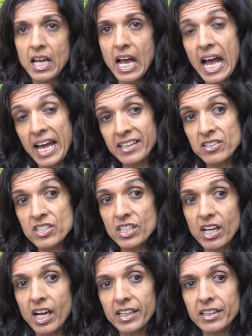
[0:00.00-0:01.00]
And
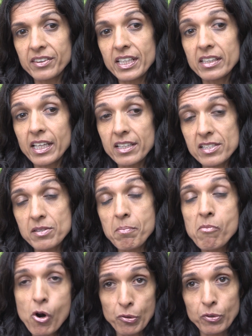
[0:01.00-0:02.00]
I could think it is
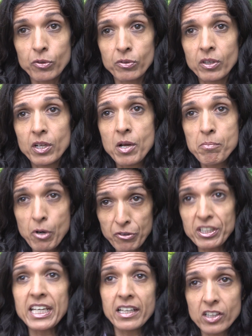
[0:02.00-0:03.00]

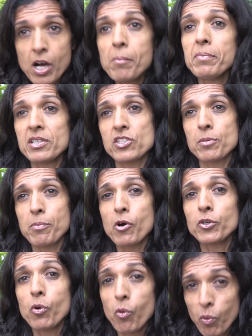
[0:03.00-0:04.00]
morally incumbent
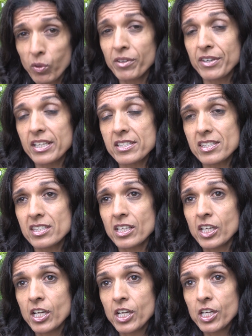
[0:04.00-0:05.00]
upon all of us
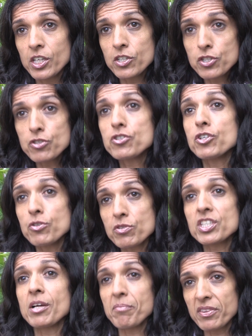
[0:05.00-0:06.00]
to do
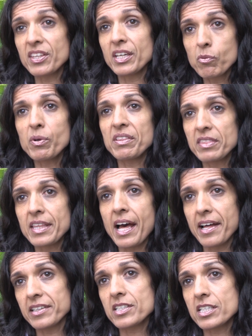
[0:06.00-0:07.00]
something with
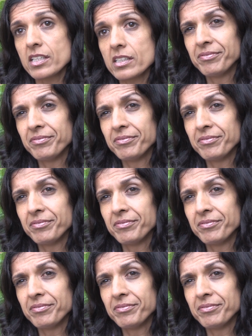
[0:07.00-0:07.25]
that.